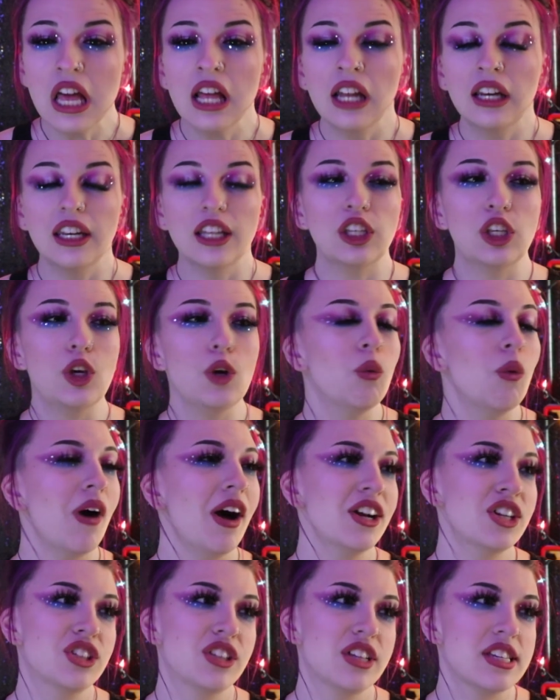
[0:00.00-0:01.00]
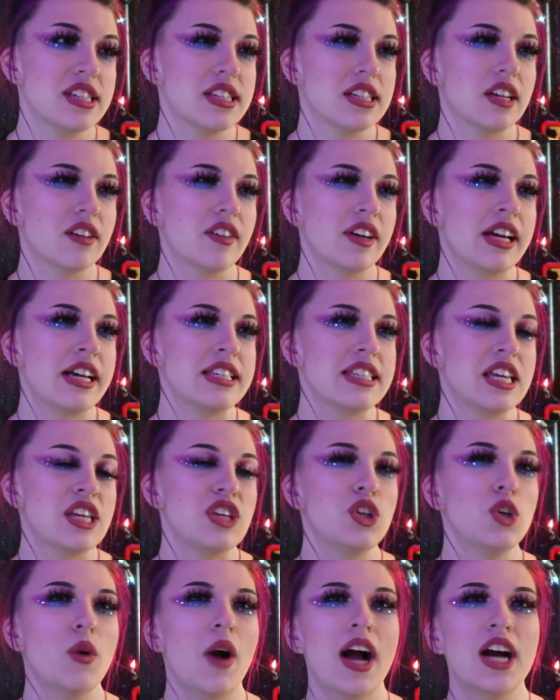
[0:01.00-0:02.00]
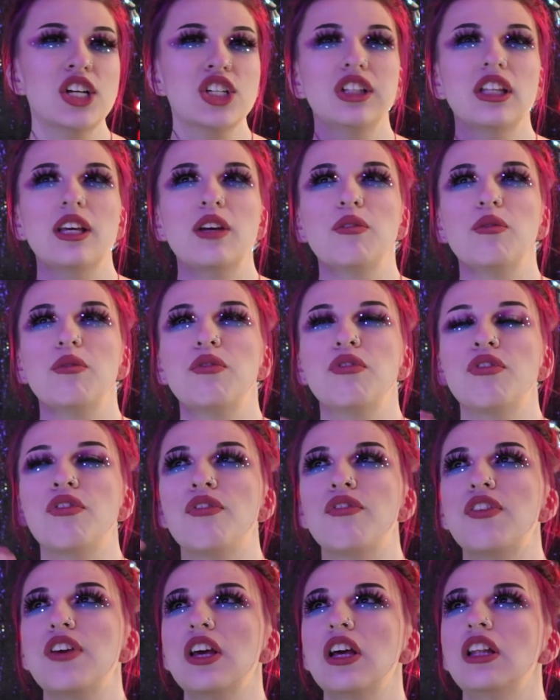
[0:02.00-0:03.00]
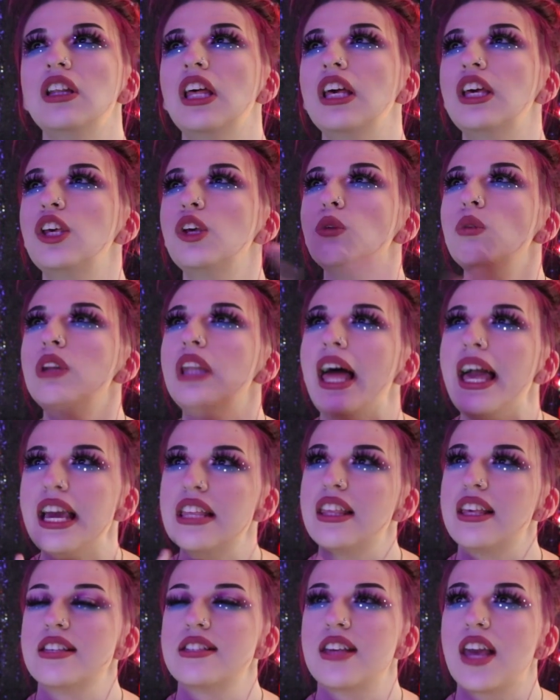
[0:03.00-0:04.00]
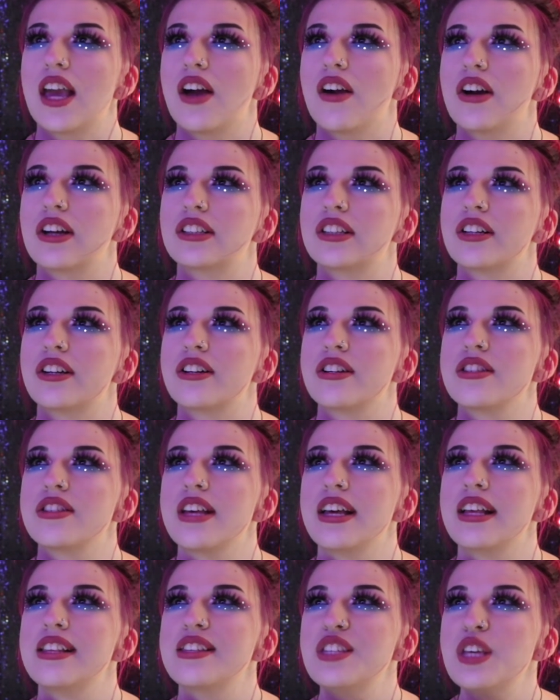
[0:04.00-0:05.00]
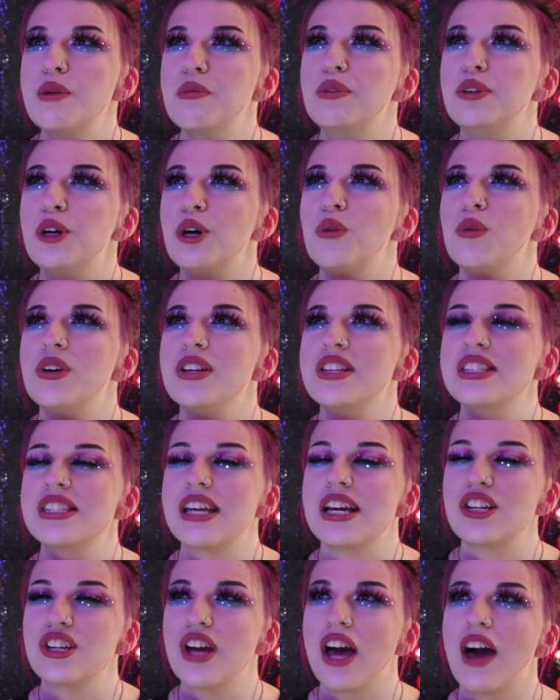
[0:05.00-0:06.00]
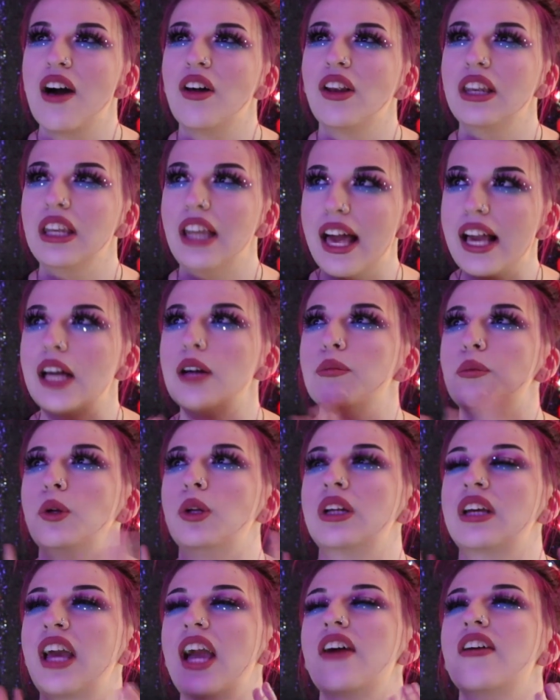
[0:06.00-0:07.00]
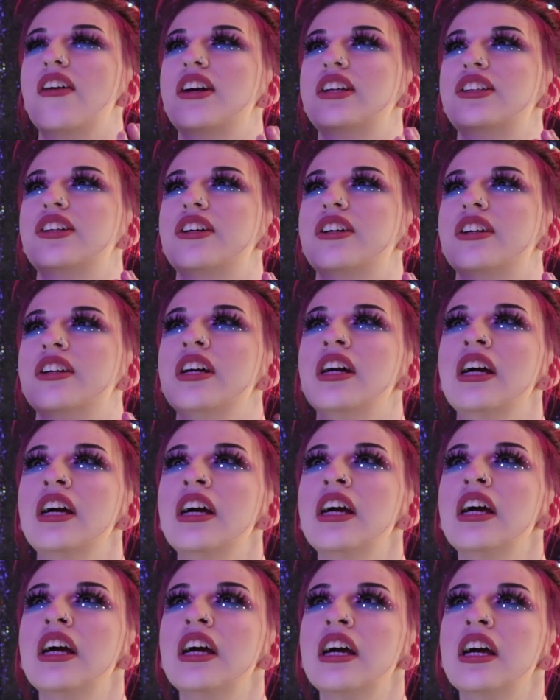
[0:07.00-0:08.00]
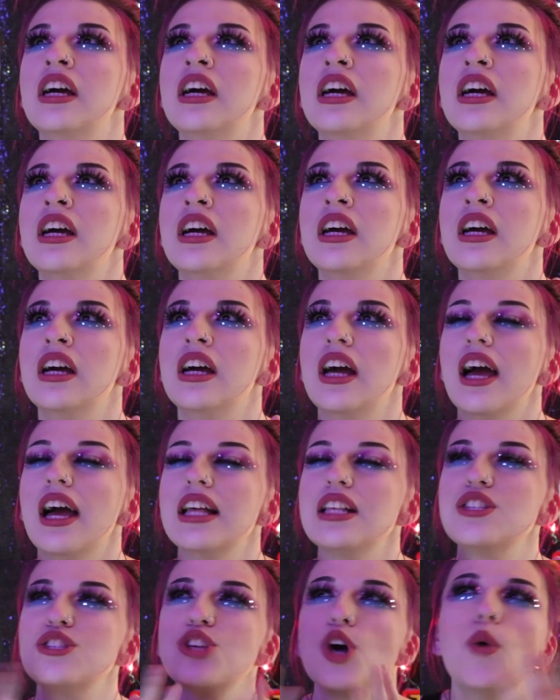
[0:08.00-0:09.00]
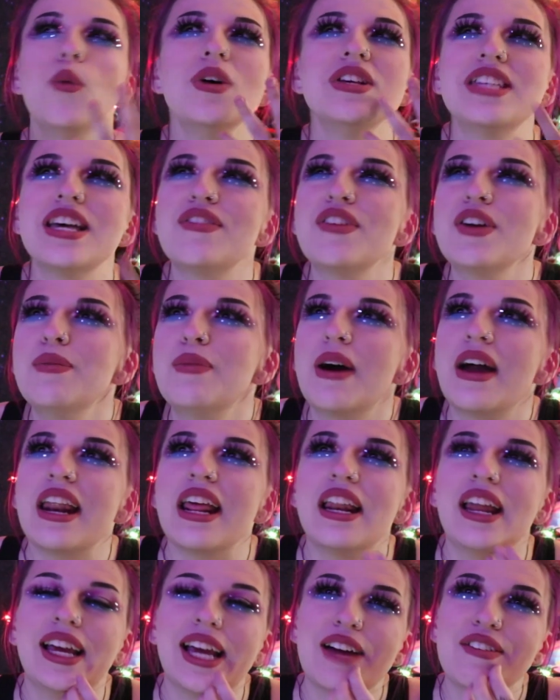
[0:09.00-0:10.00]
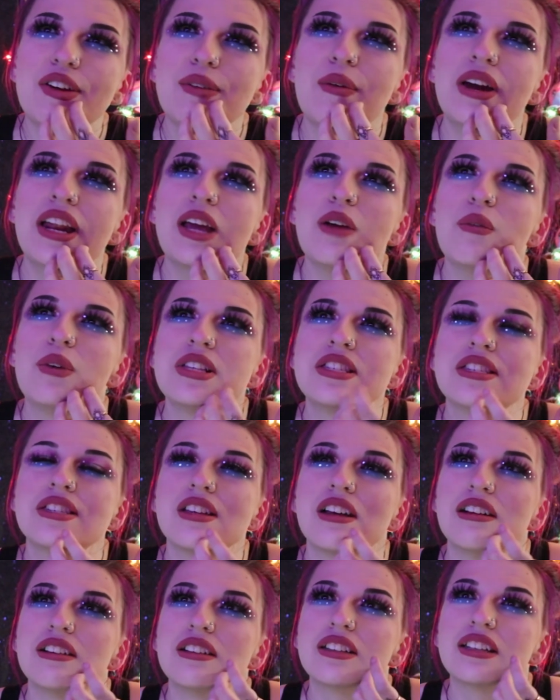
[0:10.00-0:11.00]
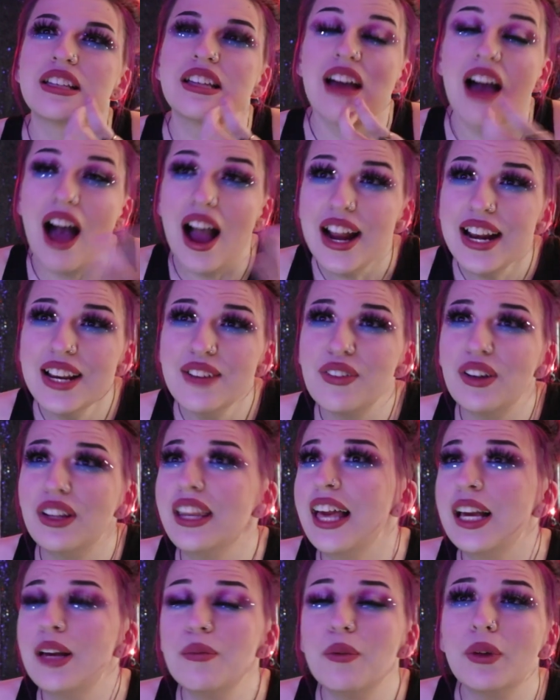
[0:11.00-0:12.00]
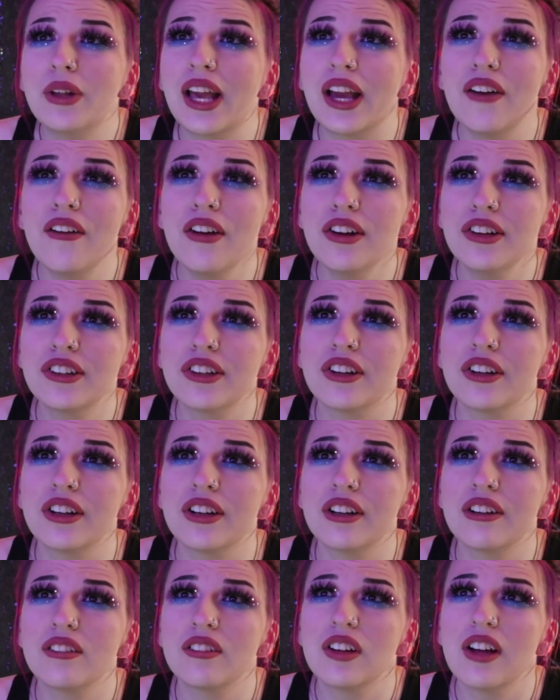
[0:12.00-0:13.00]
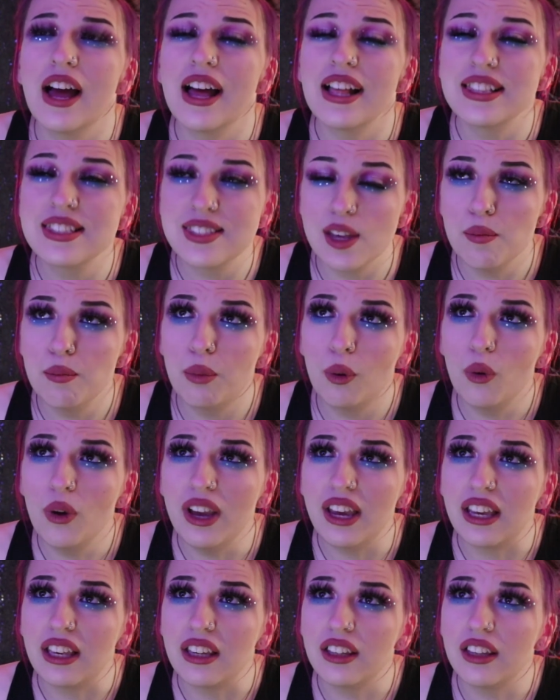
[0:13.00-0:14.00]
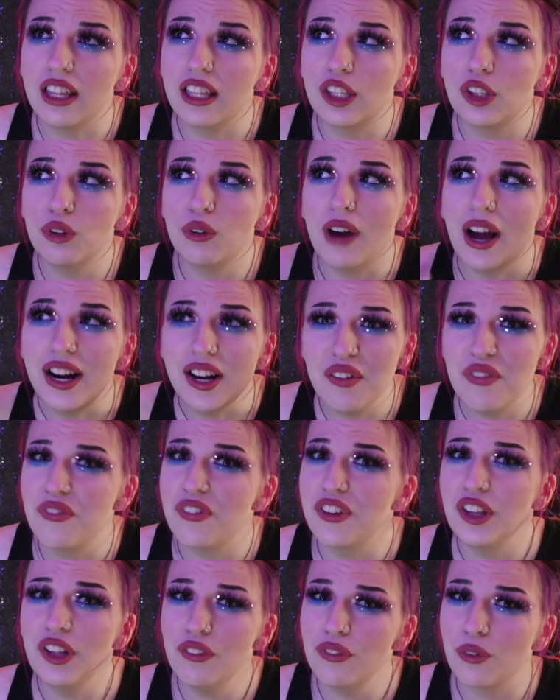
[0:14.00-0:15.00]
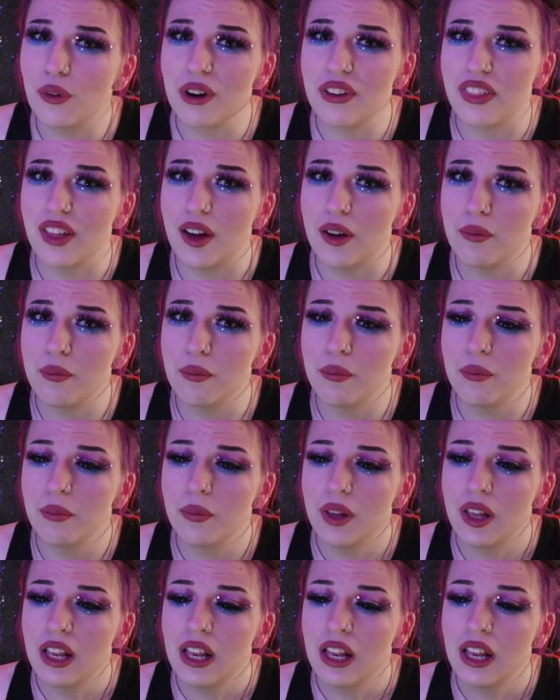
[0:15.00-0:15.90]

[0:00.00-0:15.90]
like, you watch the series and you actually feel like you like these characters, and Thibodeau was such a likable character, and so was everybody. Like, everybody was kind of a likable character at some point. Like, you kind of feel for them,